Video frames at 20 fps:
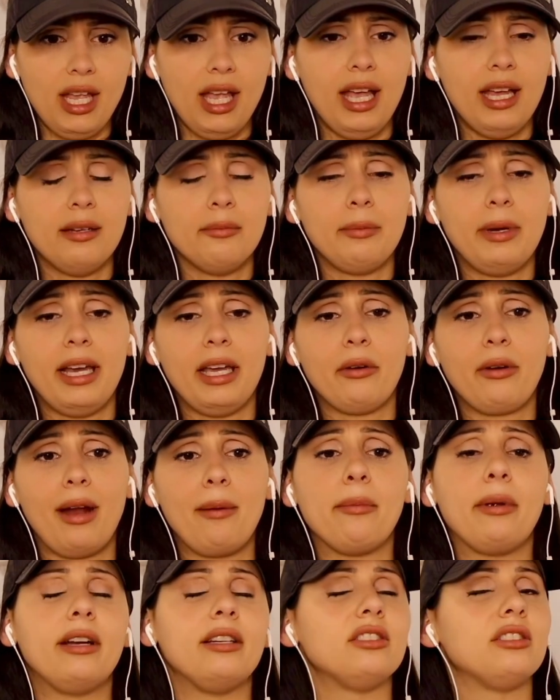And my
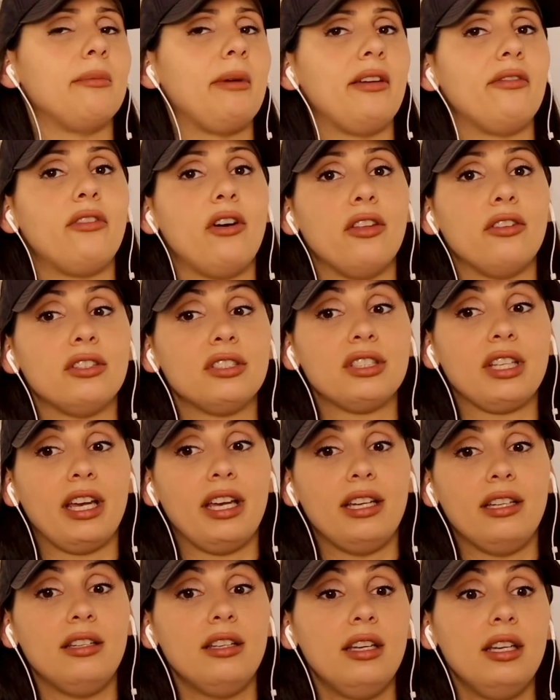grandparents on my father's
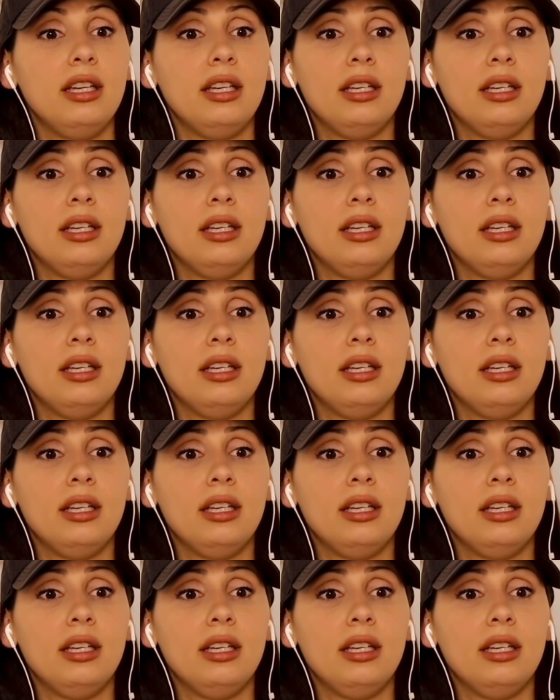side,